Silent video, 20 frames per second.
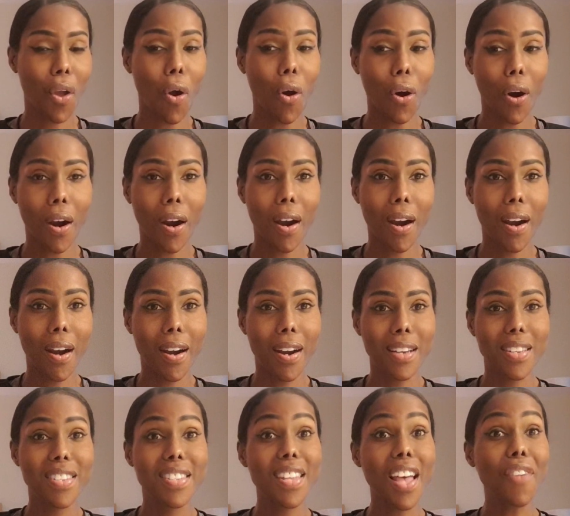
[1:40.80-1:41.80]
are
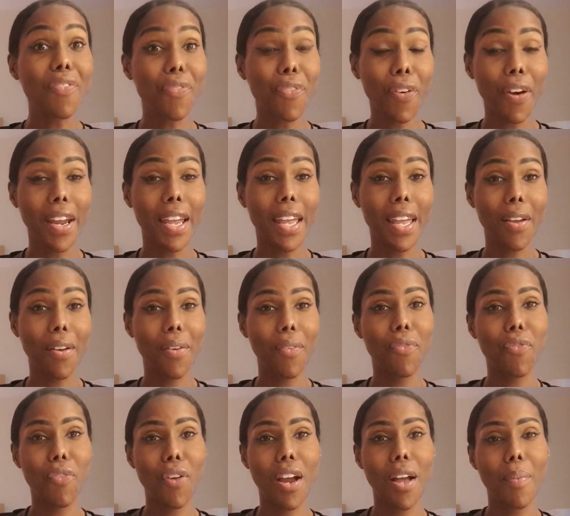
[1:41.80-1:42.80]
suffering
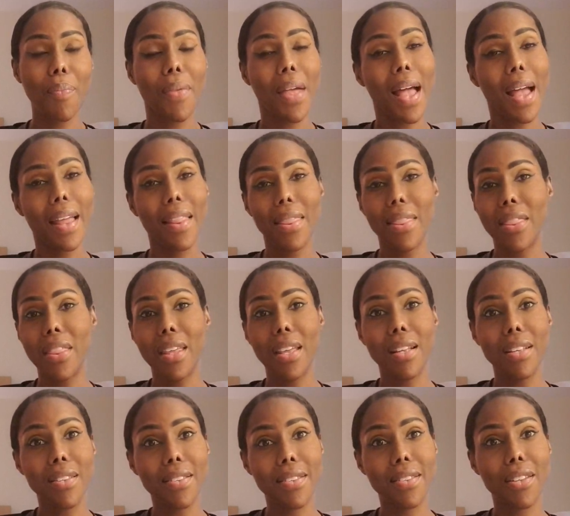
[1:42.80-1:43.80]
from
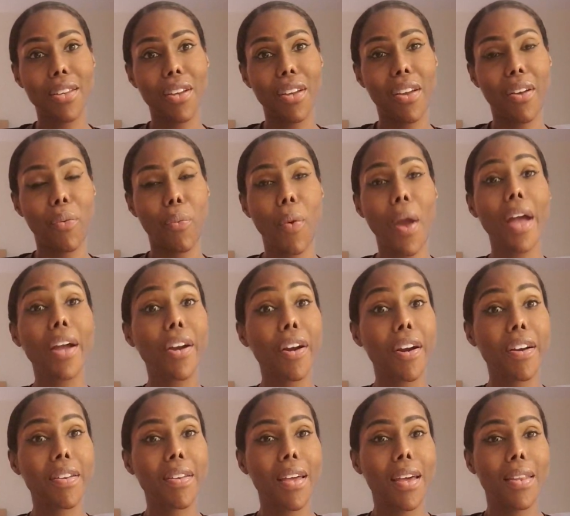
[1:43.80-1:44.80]
this
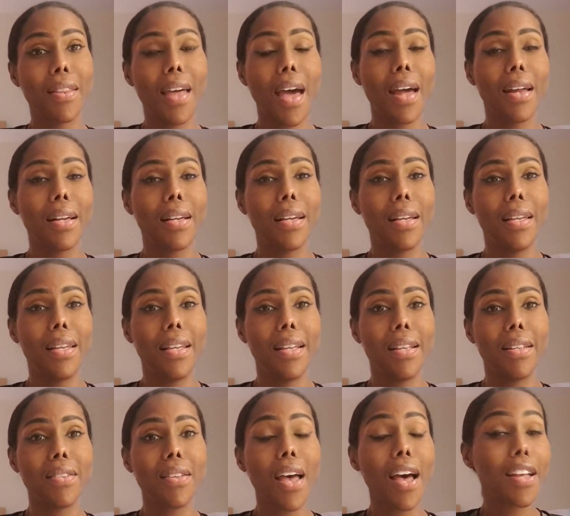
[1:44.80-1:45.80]
record that
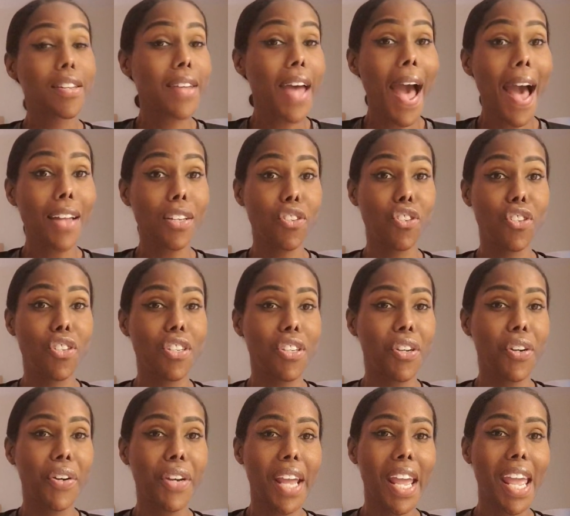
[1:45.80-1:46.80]
is attached to
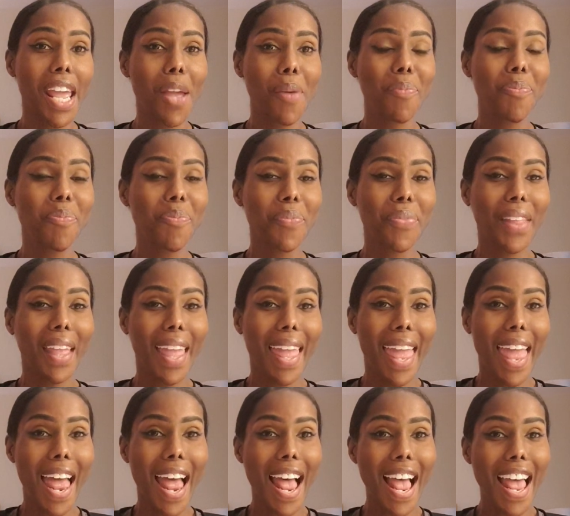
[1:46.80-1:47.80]
your name.
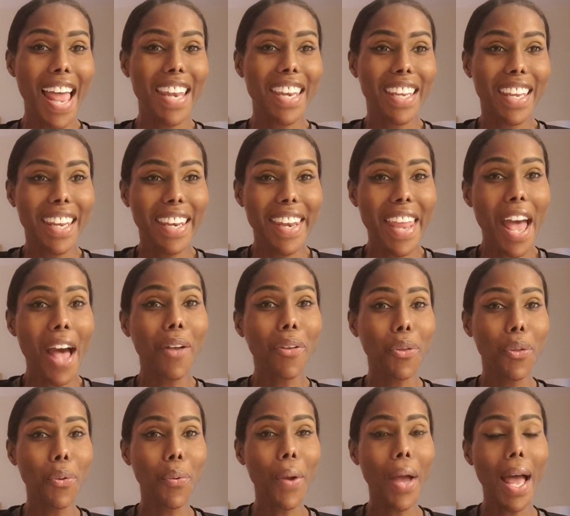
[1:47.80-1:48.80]
And now
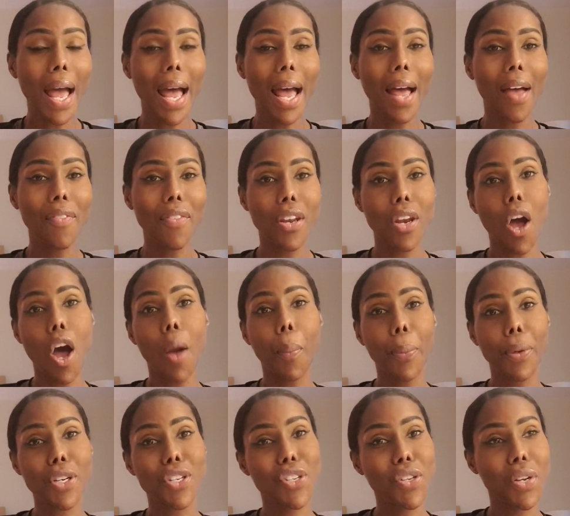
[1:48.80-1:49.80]
you have an
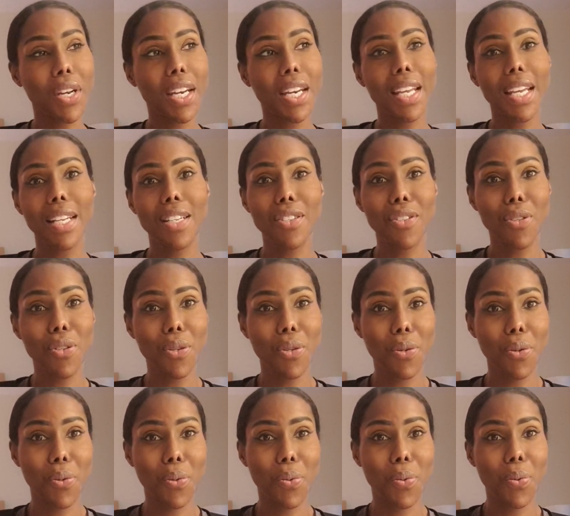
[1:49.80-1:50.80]
opportunity
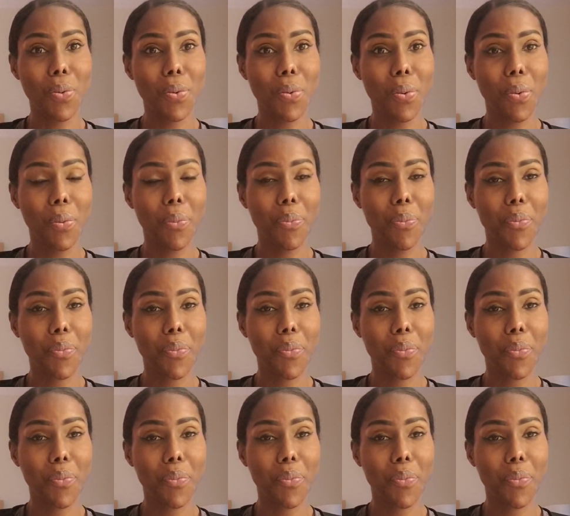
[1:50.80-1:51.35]
to